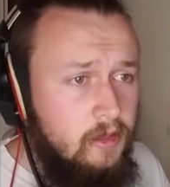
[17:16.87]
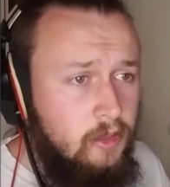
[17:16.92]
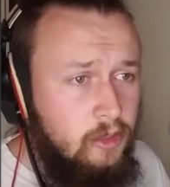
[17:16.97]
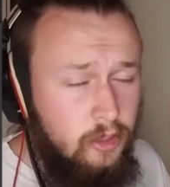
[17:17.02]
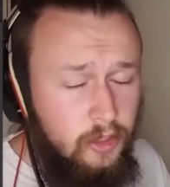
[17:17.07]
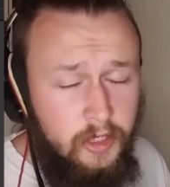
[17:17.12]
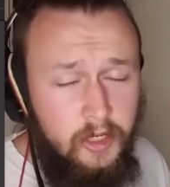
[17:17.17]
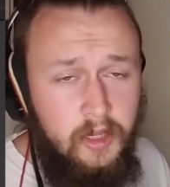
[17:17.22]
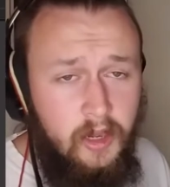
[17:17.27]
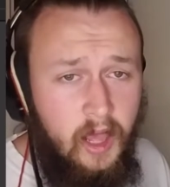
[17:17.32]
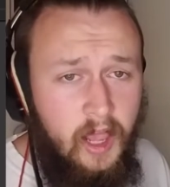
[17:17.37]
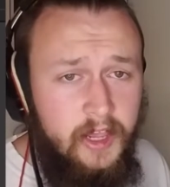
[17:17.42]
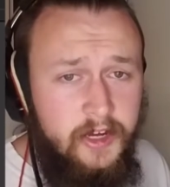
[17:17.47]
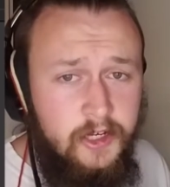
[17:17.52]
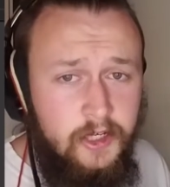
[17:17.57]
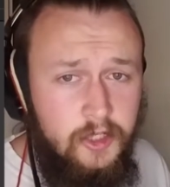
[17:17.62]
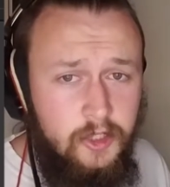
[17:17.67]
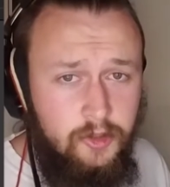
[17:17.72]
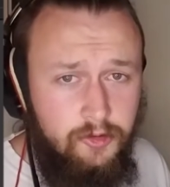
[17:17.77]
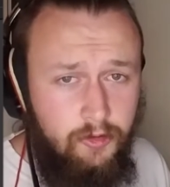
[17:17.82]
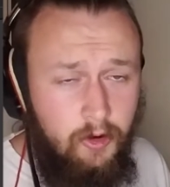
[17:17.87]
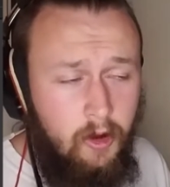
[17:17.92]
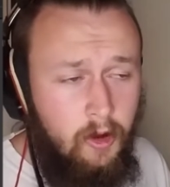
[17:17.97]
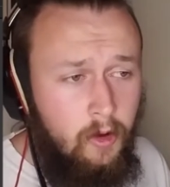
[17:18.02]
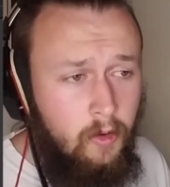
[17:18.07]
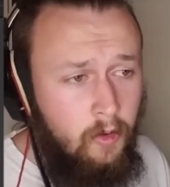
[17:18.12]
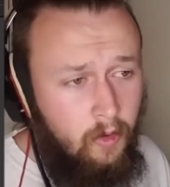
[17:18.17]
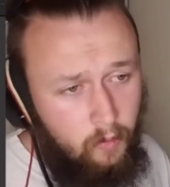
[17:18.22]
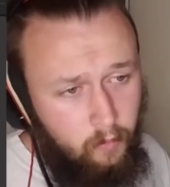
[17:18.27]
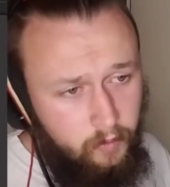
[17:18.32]
Good aligned
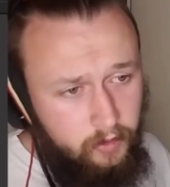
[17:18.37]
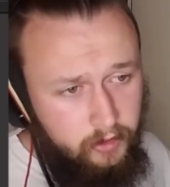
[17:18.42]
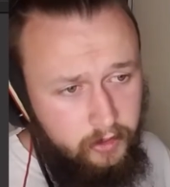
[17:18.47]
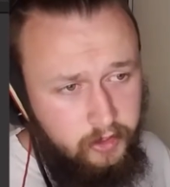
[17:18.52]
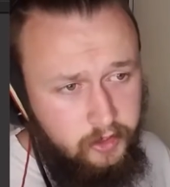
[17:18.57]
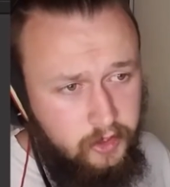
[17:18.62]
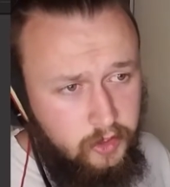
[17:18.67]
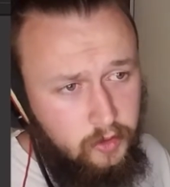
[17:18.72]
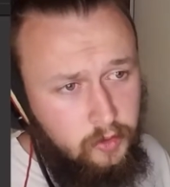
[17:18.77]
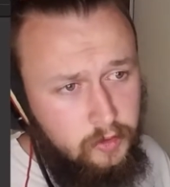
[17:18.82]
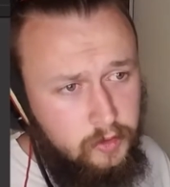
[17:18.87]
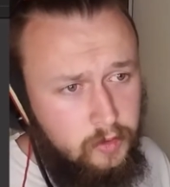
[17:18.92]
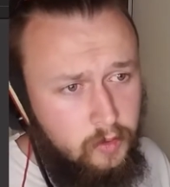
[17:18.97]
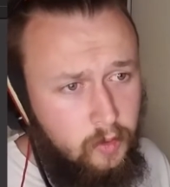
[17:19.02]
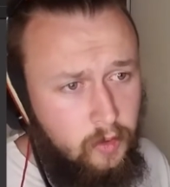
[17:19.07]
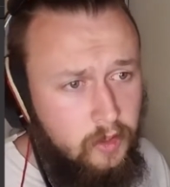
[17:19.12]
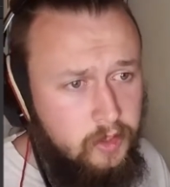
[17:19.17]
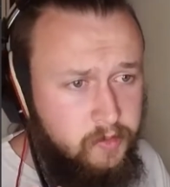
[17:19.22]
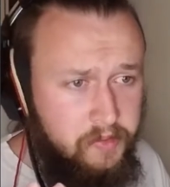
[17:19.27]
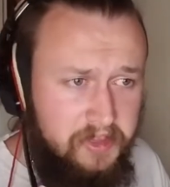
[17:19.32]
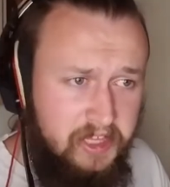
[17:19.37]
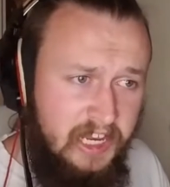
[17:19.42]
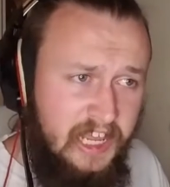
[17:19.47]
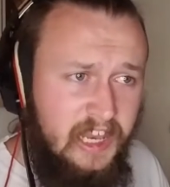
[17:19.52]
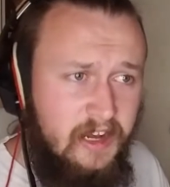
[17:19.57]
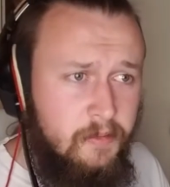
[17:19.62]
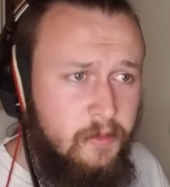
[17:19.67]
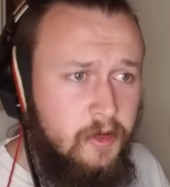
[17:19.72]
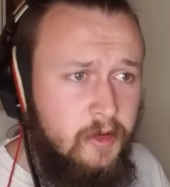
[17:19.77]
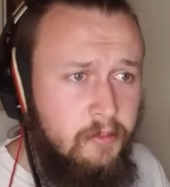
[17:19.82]
dro wielding two swords with an
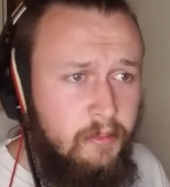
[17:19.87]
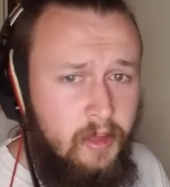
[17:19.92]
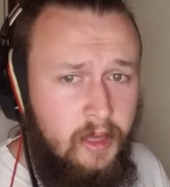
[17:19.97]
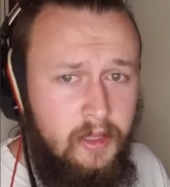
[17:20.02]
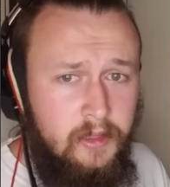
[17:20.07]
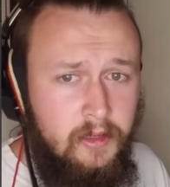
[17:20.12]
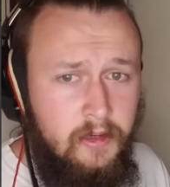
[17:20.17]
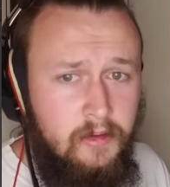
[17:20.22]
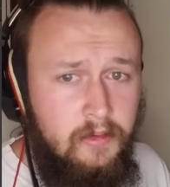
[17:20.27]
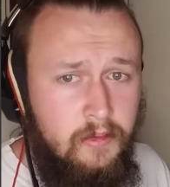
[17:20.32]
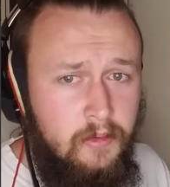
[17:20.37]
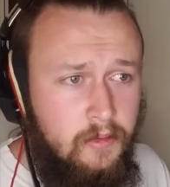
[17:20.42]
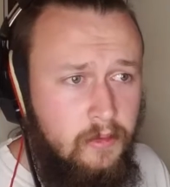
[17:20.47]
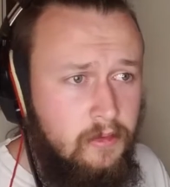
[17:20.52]
animal companion.